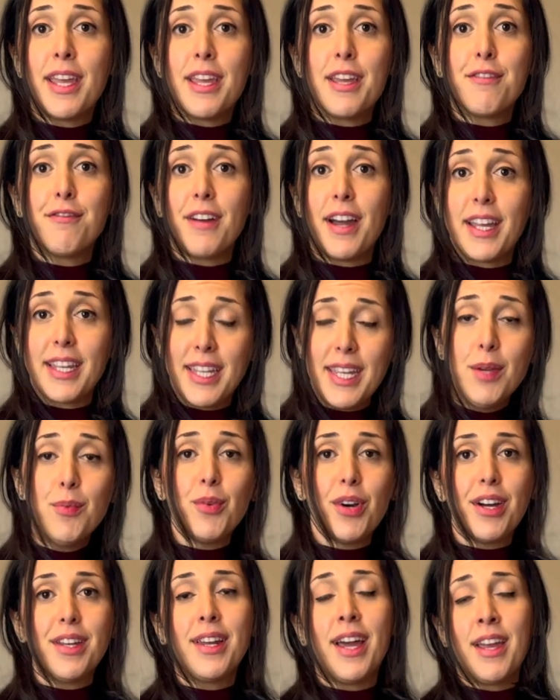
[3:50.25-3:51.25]
If I eat
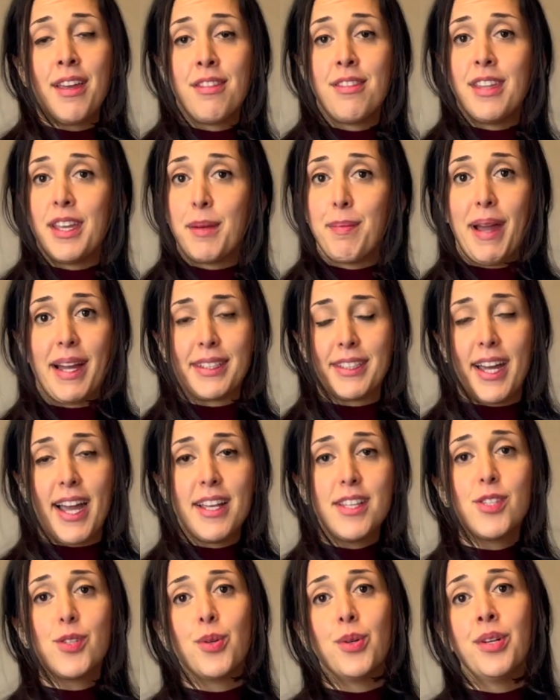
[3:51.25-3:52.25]
one, I think back to
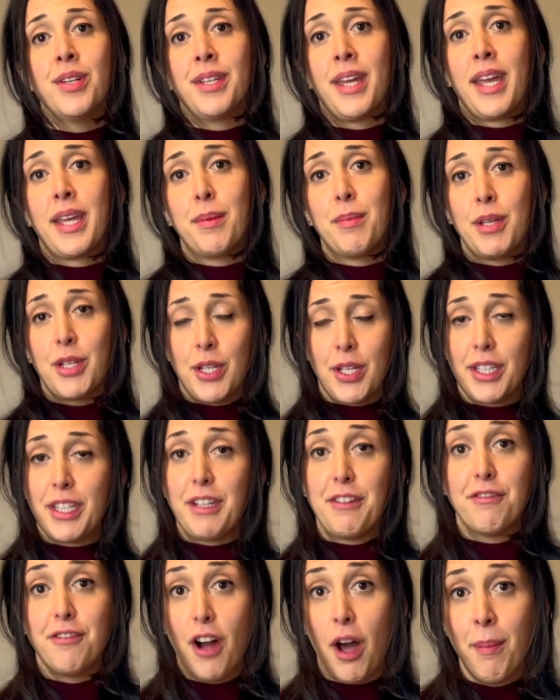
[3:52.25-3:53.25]
high school and I
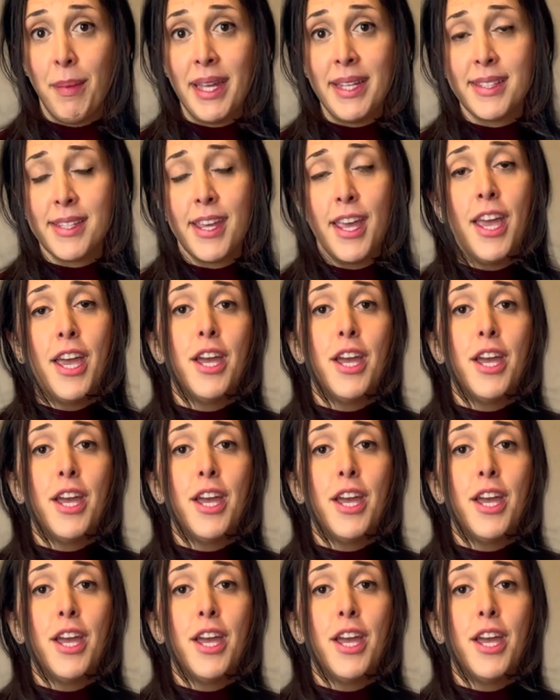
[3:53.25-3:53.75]
immediately vomit.